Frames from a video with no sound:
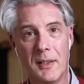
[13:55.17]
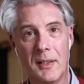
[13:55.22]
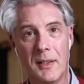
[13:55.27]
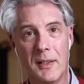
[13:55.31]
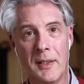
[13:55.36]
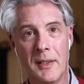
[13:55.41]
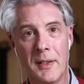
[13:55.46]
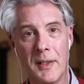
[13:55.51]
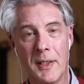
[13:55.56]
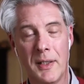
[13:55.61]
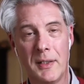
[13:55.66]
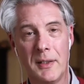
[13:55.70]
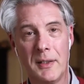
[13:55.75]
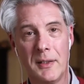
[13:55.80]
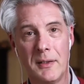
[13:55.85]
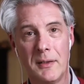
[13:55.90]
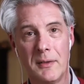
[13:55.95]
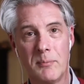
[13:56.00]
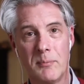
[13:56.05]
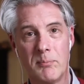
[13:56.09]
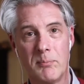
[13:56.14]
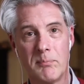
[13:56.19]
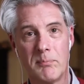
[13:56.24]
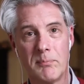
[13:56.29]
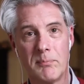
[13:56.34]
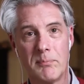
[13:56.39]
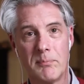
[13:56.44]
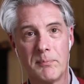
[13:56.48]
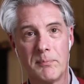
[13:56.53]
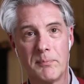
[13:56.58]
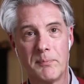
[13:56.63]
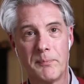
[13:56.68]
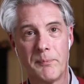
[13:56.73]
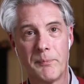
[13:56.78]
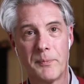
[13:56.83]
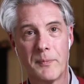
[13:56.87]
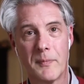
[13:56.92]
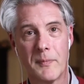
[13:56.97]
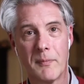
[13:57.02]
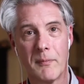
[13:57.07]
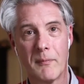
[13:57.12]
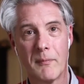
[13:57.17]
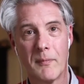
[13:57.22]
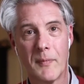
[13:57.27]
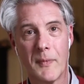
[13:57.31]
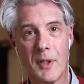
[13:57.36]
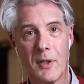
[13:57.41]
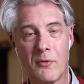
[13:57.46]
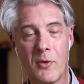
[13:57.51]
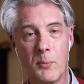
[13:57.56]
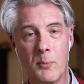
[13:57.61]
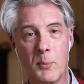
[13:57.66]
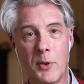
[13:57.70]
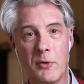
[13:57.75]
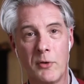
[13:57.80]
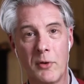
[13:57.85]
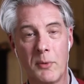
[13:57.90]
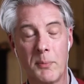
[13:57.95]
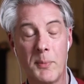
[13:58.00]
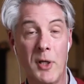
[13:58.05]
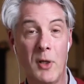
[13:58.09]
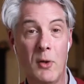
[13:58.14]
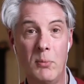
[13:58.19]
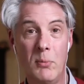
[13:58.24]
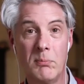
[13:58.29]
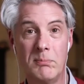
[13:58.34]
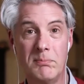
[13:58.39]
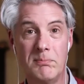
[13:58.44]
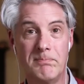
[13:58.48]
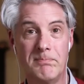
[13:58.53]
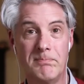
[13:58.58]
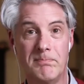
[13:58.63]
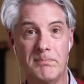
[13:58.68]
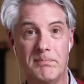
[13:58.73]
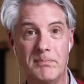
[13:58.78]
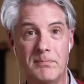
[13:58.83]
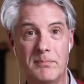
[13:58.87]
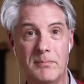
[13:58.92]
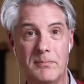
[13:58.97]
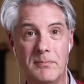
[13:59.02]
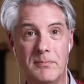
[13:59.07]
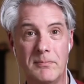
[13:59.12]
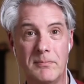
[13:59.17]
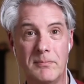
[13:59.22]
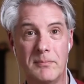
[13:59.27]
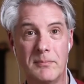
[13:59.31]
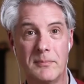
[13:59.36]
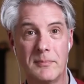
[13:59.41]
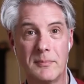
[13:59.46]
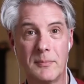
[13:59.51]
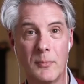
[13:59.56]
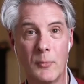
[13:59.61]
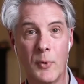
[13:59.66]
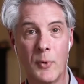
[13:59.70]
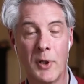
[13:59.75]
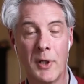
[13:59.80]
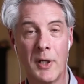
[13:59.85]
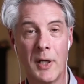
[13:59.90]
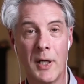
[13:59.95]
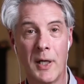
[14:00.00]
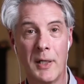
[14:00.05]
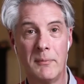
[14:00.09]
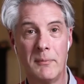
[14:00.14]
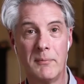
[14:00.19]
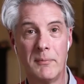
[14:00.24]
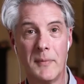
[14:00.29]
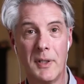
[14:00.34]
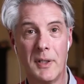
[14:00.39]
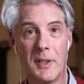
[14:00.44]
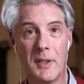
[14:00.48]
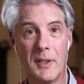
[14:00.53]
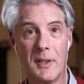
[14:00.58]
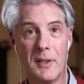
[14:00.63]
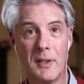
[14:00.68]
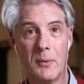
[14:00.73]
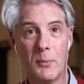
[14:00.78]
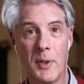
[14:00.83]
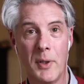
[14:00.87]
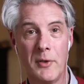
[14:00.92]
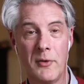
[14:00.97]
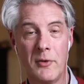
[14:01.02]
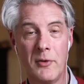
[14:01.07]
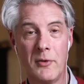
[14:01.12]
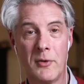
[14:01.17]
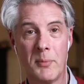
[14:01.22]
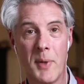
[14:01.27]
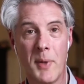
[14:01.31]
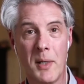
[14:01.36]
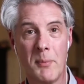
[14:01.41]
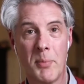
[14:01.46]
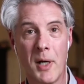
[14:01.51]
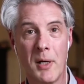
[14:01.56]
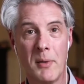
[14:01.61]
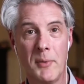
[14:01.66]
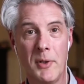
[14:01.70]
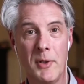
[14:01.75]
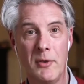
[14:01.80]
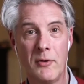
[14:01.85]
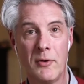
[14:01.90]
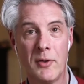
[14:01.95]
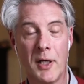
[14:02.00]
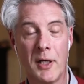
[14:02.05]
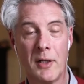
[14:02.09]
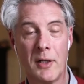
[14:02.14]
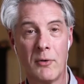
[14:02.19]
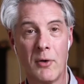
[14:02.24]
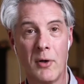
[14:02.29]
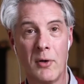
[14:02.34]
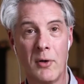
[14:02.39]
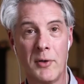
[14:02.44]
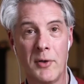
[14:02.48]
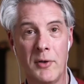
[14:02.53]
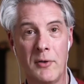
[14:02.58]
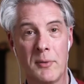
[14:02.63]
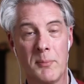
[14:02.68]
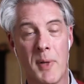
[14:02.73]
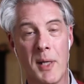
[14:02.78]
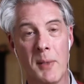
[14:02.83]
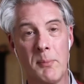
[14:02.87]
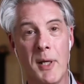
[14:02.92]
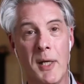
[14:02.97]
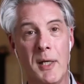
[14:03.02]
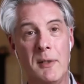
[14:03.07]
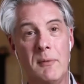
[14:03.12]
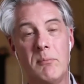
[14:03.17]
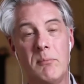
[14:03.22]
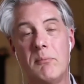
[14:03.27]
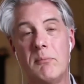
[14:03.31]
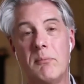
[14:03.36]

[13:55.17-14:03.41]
And then someone took me home, where I went into my apartment and I crawled into my bed